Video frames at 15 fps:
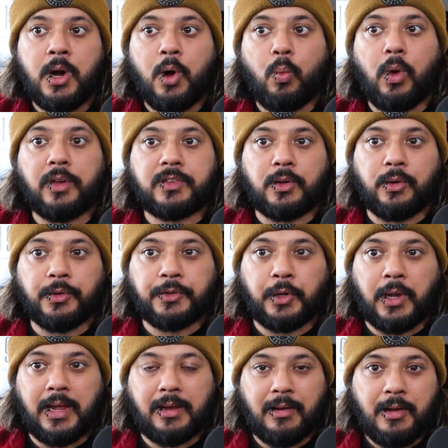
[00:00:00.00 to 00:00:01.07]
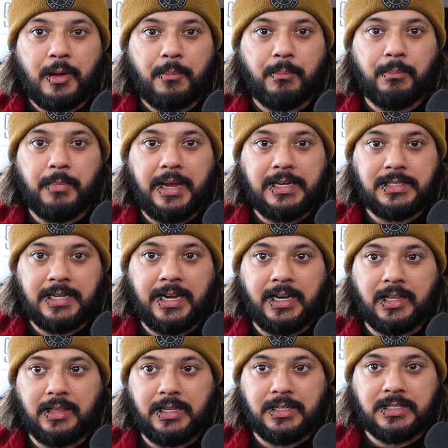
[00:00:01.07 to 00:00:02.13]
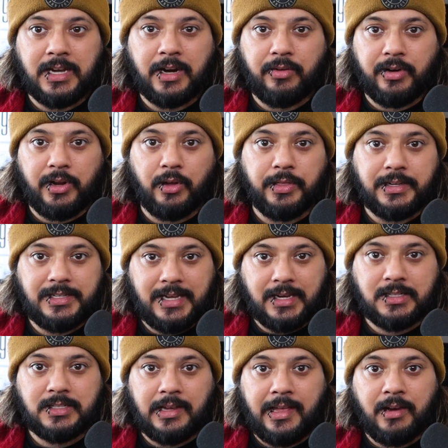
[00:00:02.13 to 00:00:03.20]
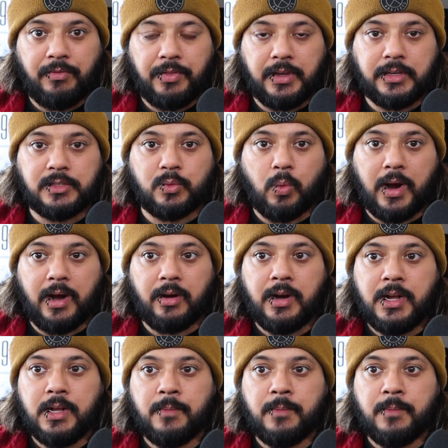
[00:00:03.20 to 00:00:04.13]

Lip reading: whilst also like maintaining the integrity on the tech side of things, where,